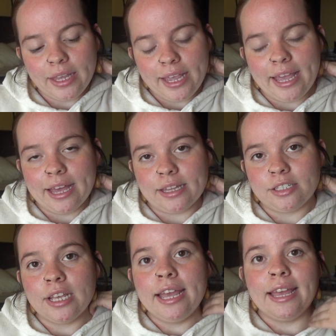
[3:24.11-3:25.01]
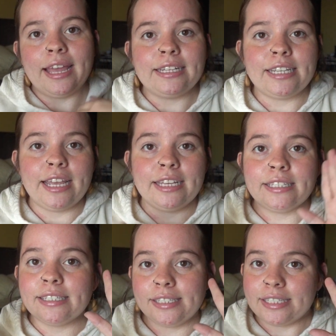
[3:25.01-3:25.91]
and it
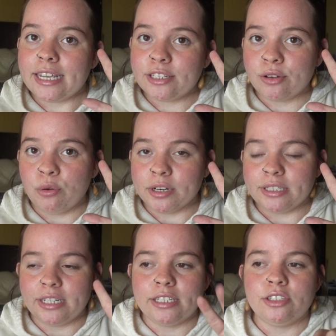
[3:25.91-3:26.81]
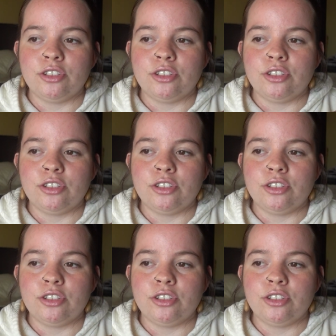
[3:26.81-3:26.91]
takes 6 courses